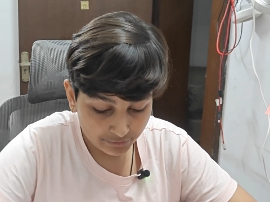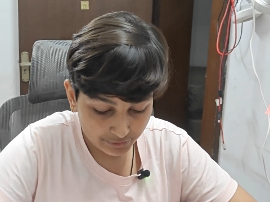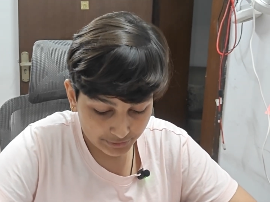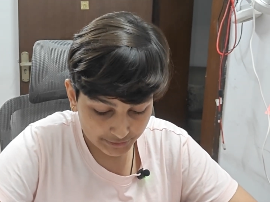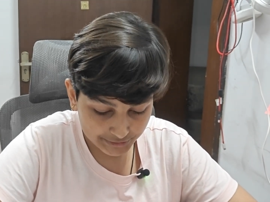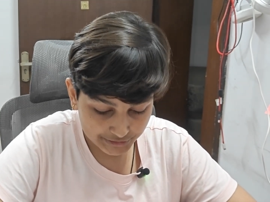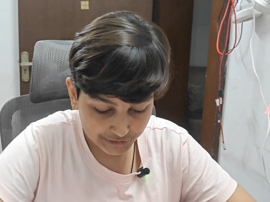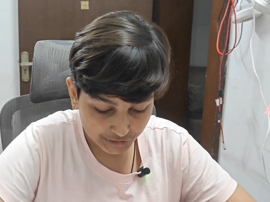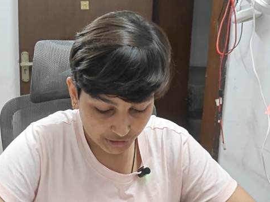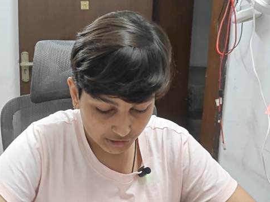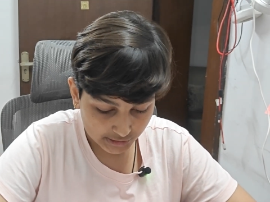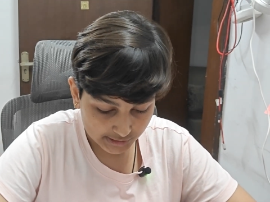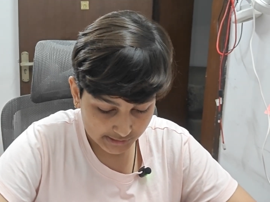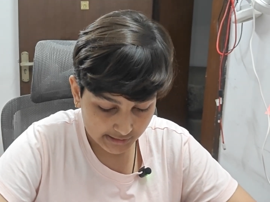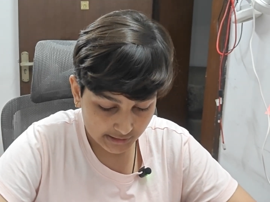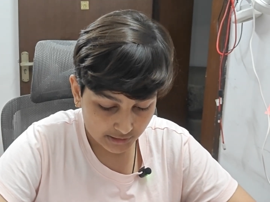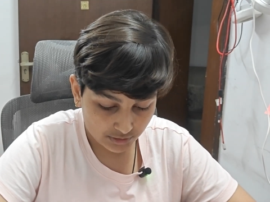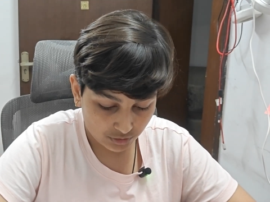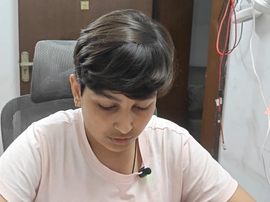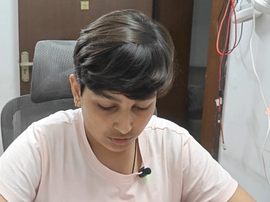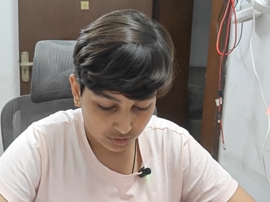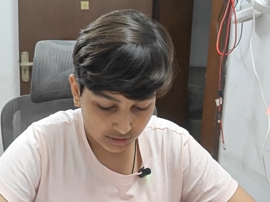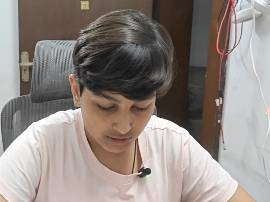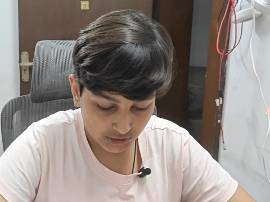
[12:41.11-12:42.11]

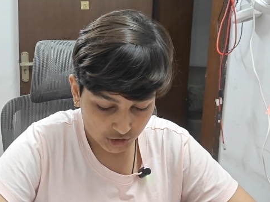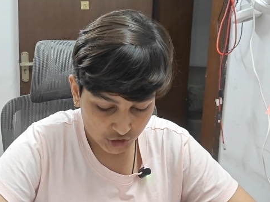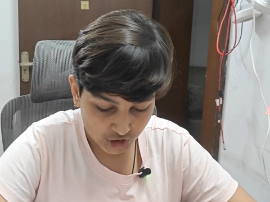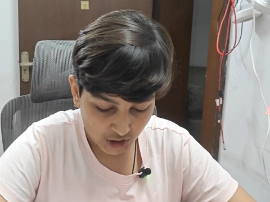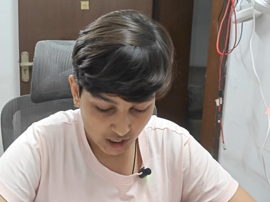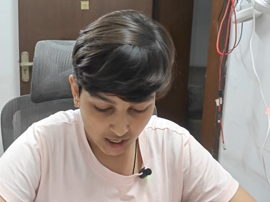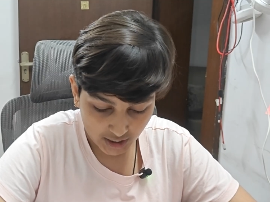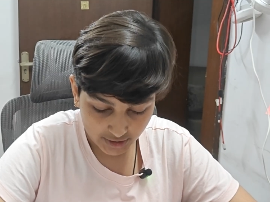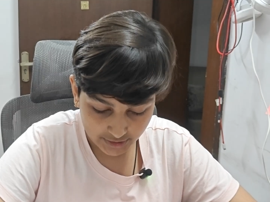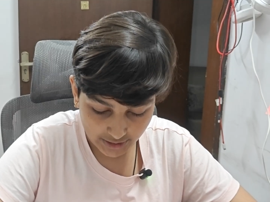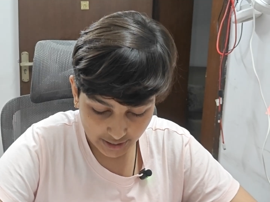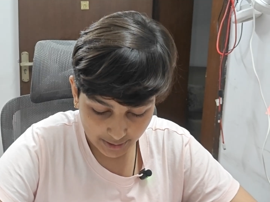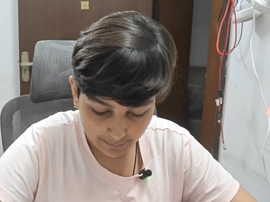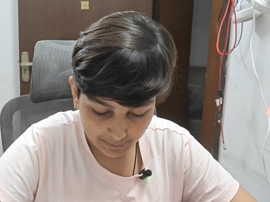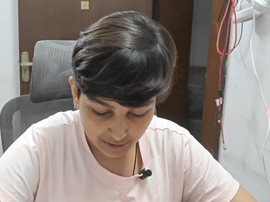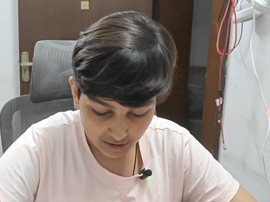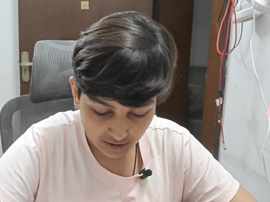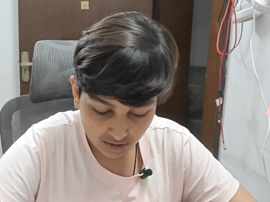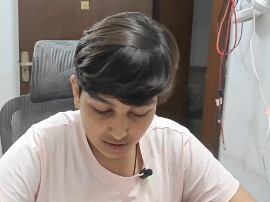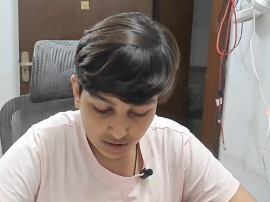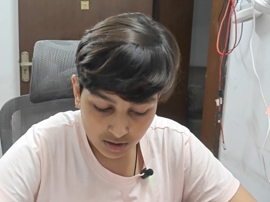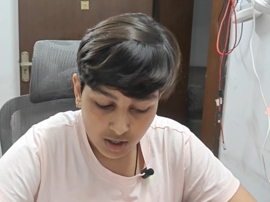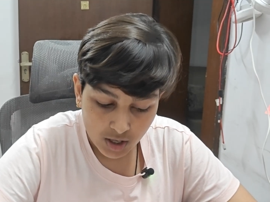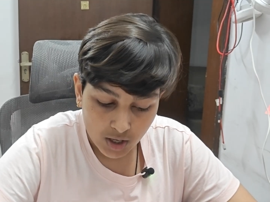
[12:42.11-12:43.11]
Firdausi wrote the
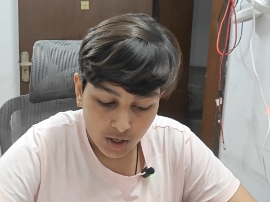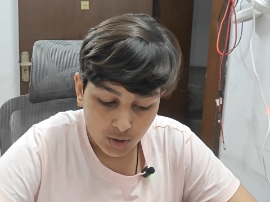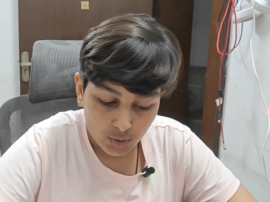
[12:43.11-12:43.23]
Shahnama,